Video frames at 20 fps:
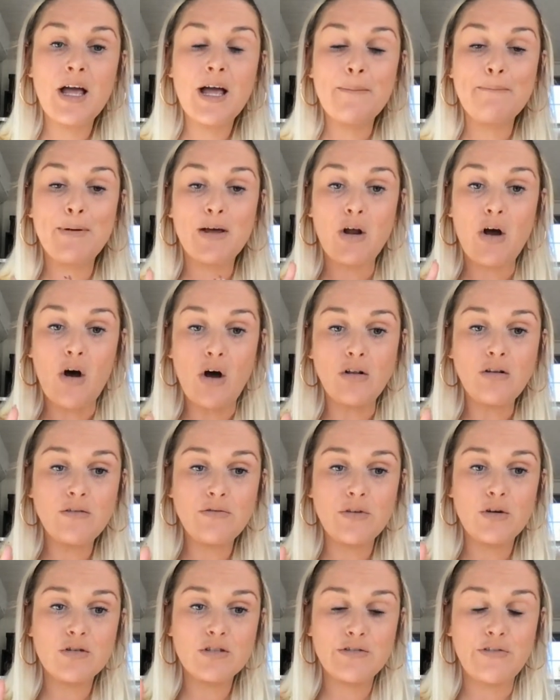But all of
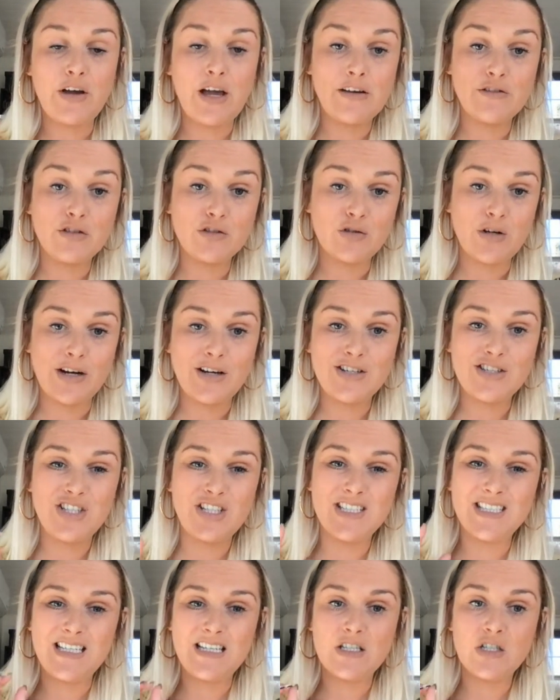those 5
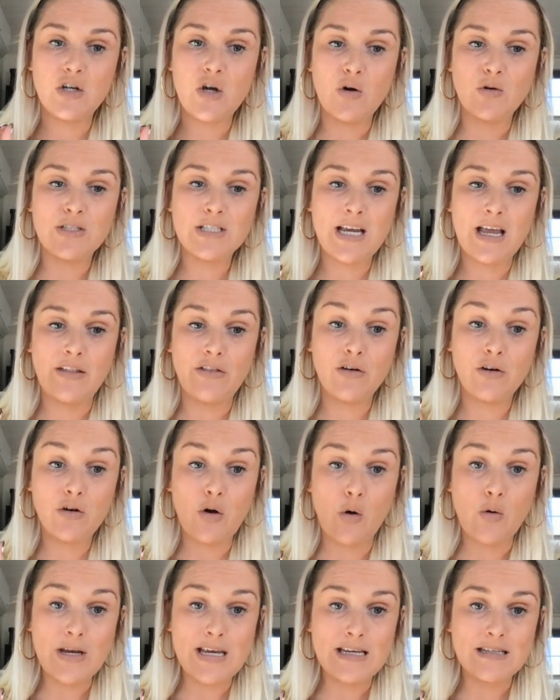strategies need to go together
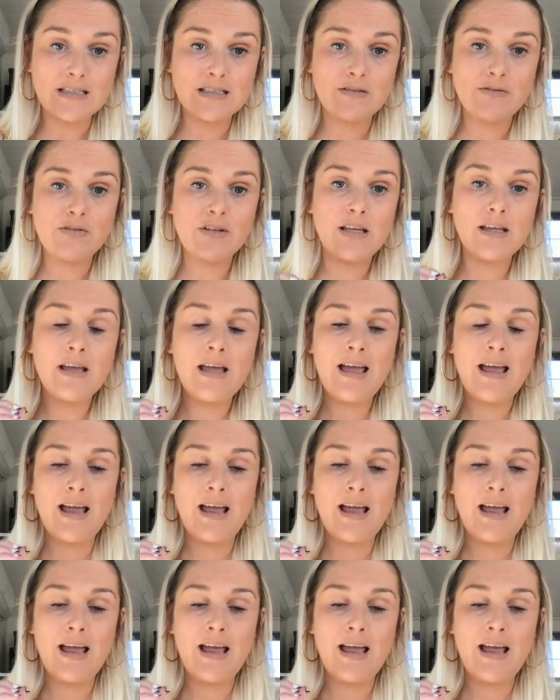cohesively.